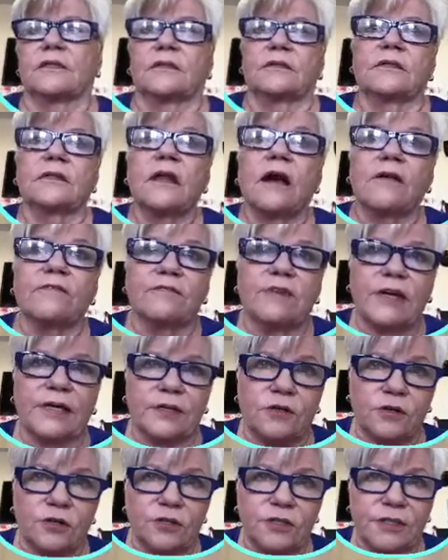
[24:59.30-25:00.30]
not fine
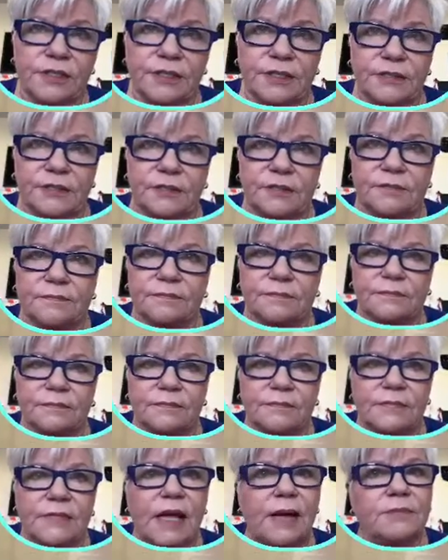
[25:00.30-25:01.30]
art things.
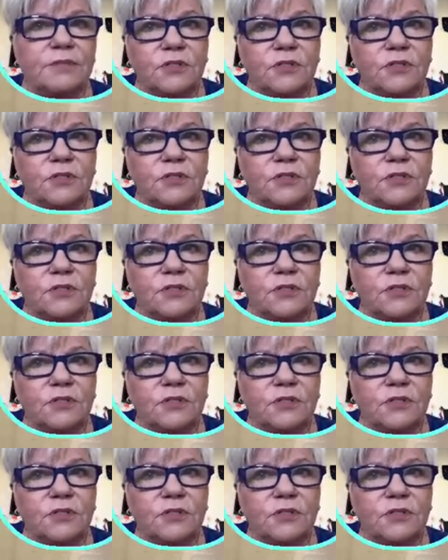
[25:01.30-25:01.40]
I'm